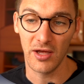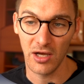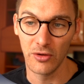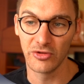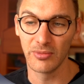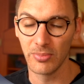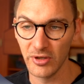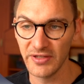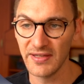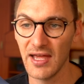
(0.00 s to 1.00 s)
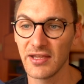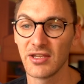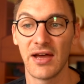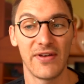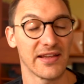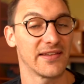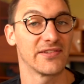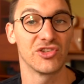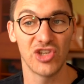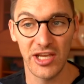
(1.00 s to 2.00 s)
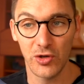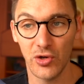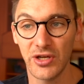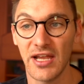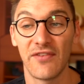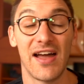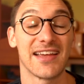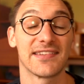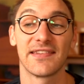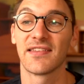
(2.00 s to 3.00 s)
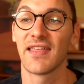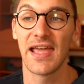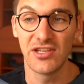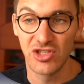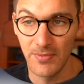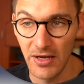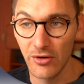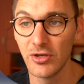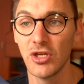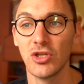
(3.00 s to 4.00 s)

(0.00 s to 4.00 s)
closing body tag, you have access to jQuery, you have access to the HTML.